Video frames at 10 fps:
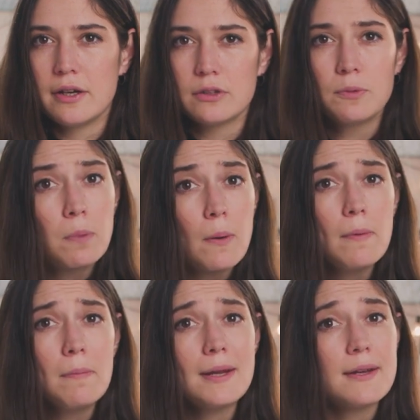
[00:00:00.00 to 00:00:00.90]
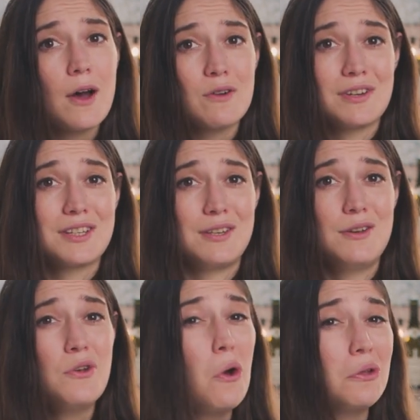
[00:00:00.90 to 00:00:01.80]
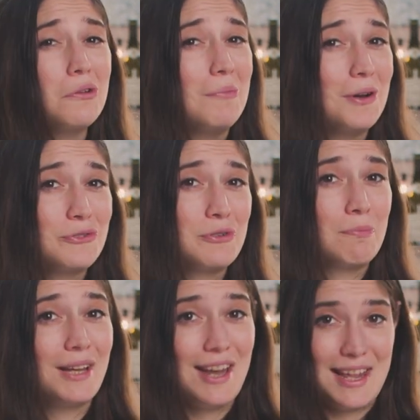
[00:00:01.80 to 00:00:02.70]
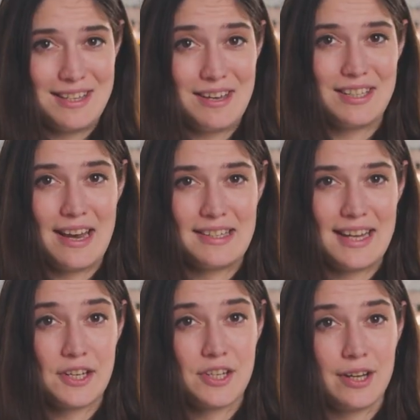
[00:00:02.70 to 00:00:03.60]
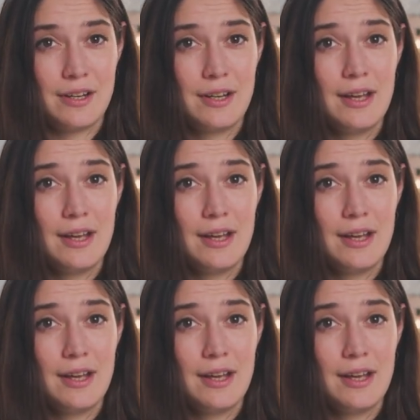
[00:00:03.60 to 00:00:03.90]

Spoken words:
you'll probably know that it's not the most pleasant sensation,